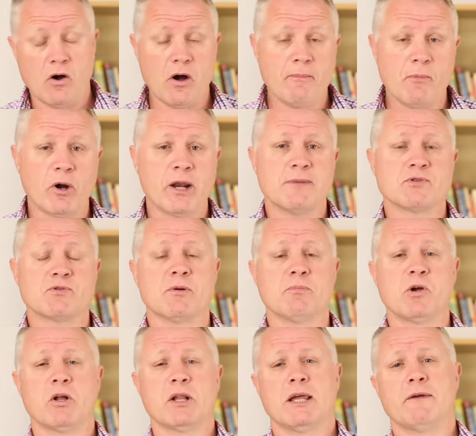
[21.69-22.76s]
Hi, my name's
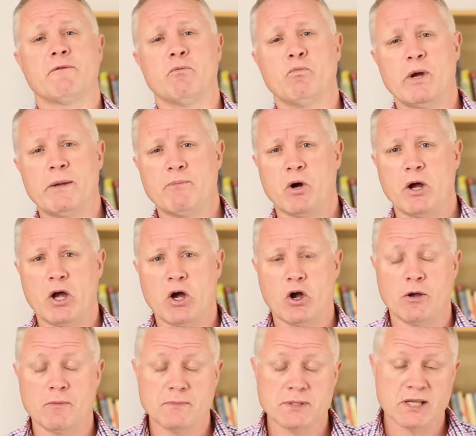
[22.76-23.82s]
Collier from We Buy
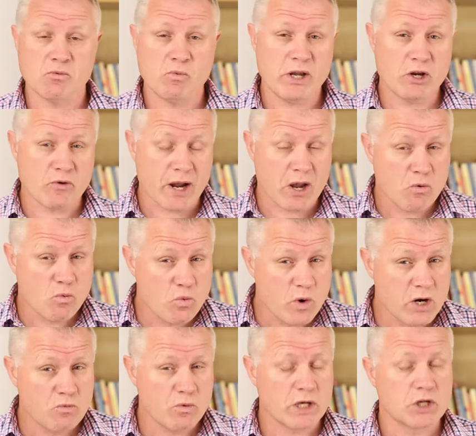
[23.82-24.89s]
Homes, and we create
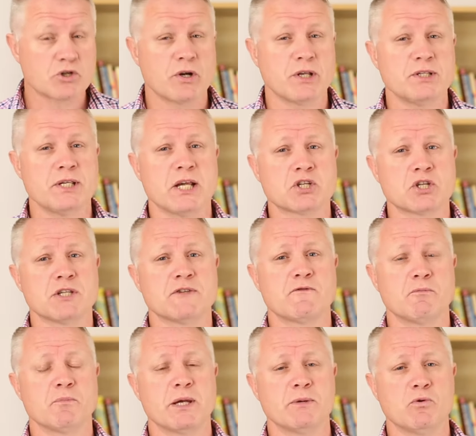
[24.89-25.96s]
win-win transactions
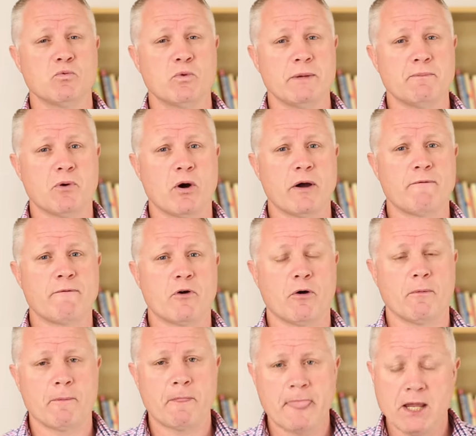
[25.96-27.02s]
from people we buy from.
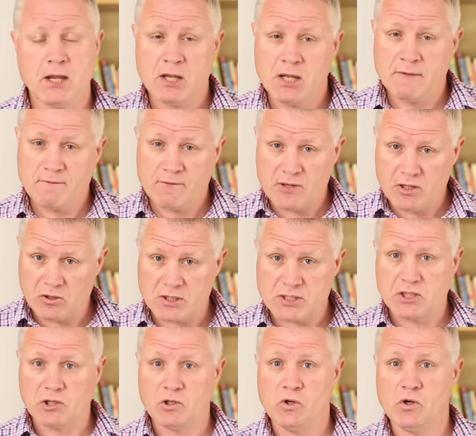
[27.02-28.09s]
If you'd like to
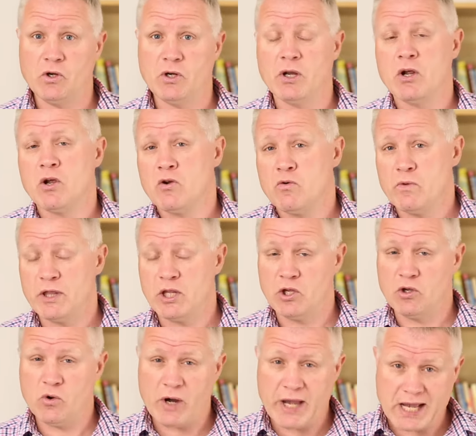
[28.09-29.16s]
learn whether
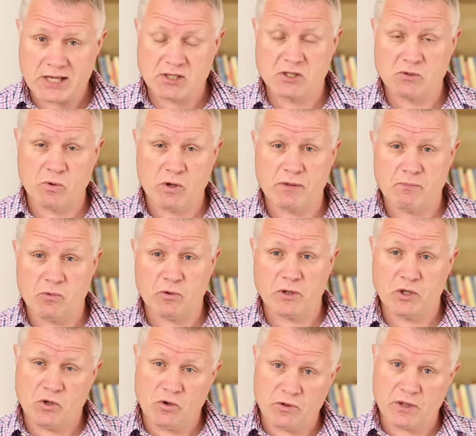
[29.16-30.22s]
your house is worth more than
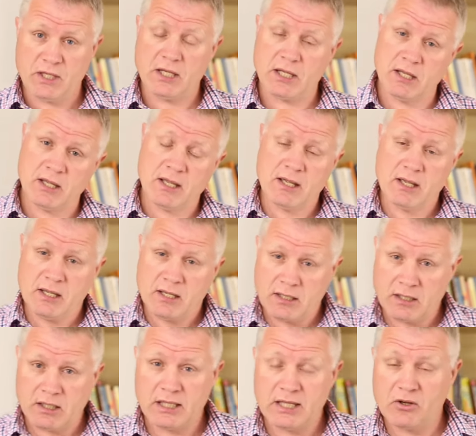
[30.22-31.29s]
you think,
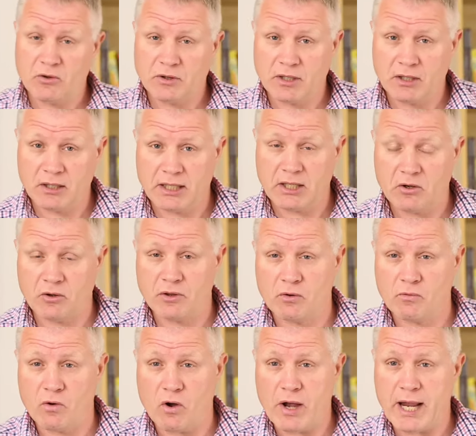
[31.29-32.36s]
click on the link on the
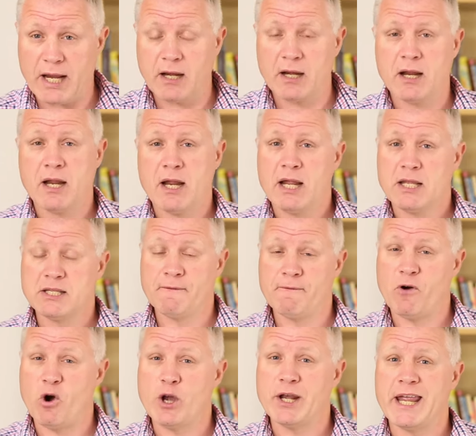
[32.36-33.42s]
right to
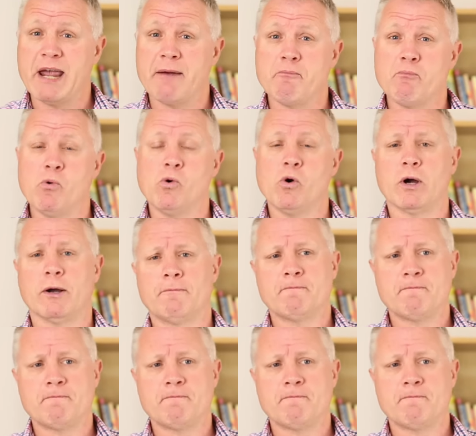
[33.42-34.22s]
find out more.